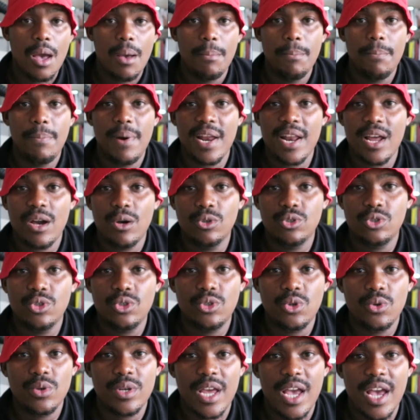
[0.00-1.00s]
but i also
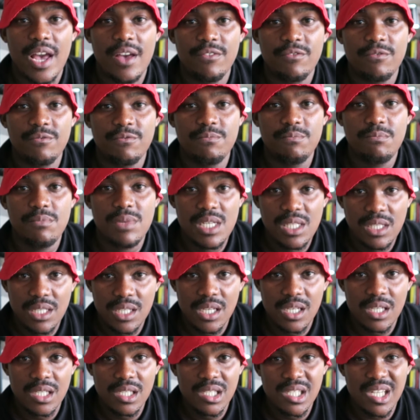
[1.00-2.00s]
don't have
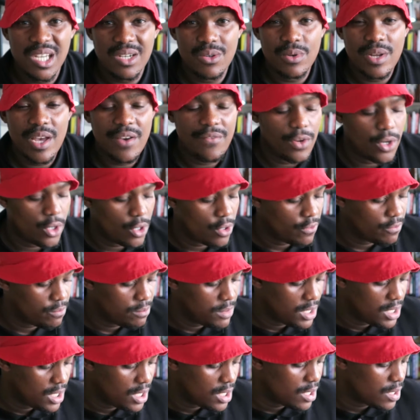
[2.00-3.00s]
meetings i don't have a lot of
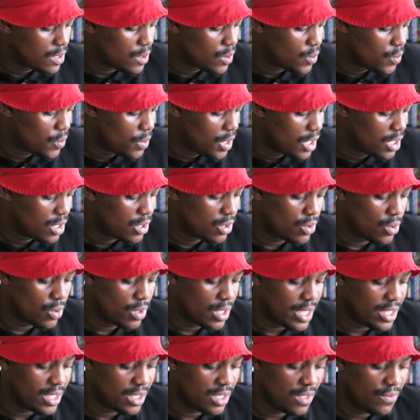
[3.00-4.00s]
meetings this week so
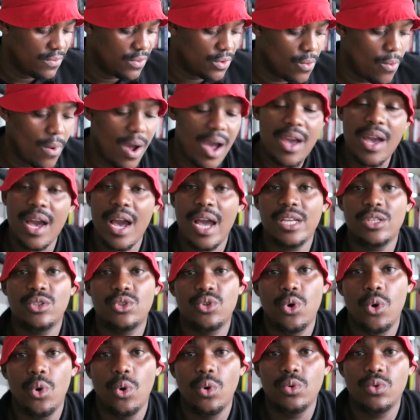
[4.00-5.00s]
that's even why i
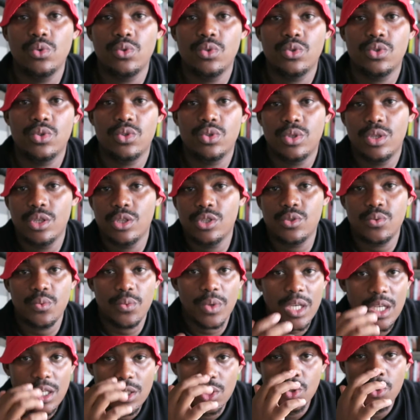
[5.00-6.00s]
chose this
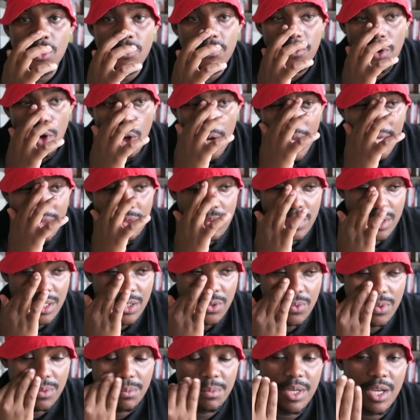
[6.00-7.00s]
week to vlog i thought
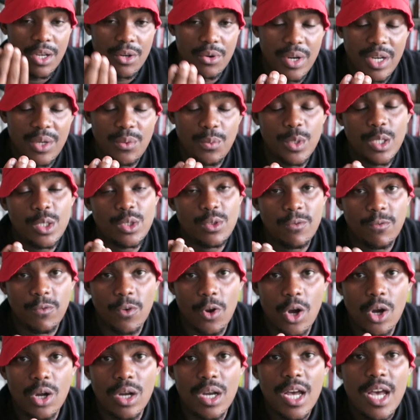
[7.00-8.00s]
it would be a great week to
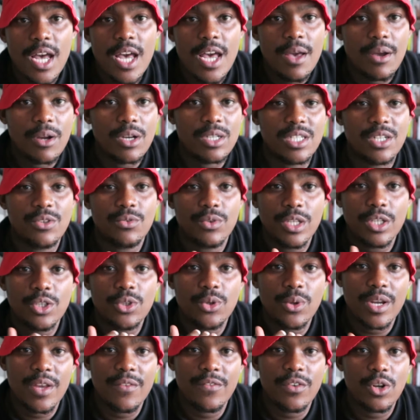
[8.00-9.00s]
vlog because i really
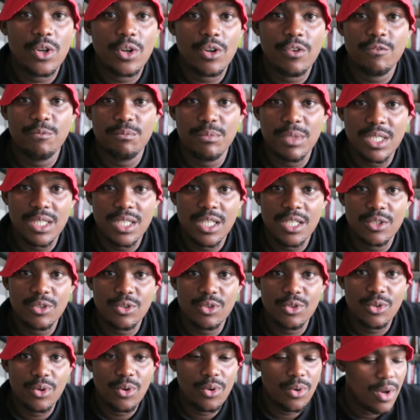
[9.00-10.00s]
don't have a lot of meetings
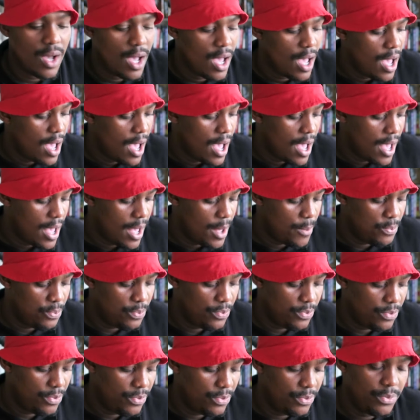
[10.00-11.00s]
so
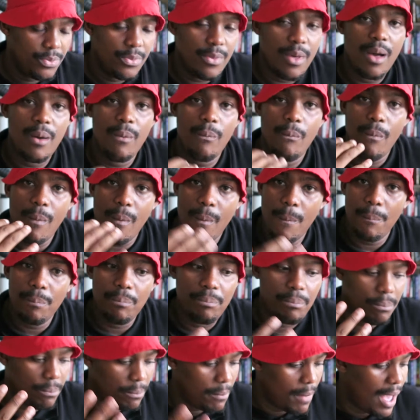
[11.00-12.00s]
um,
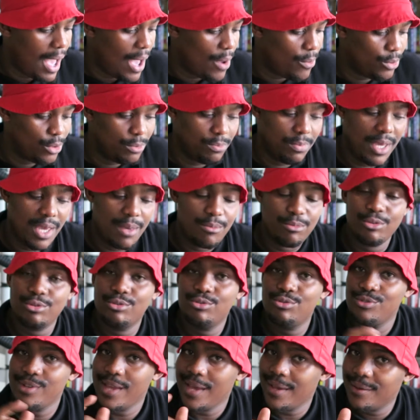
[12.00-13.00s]
I will be able
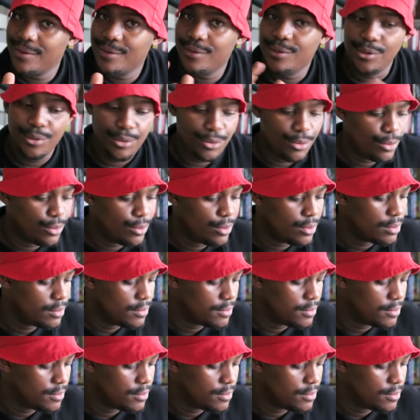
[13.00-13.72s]
to like you know